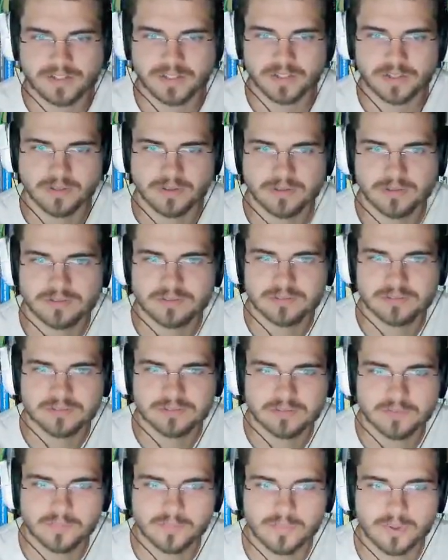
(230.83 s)
you know.
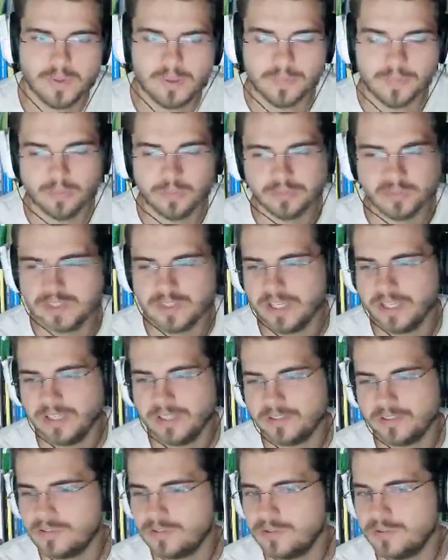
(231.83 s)
People will take
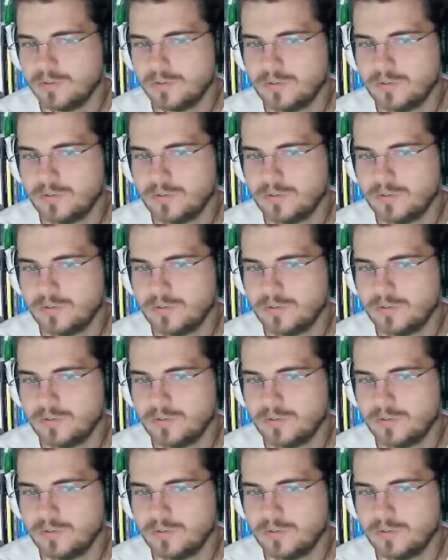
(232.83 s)
it too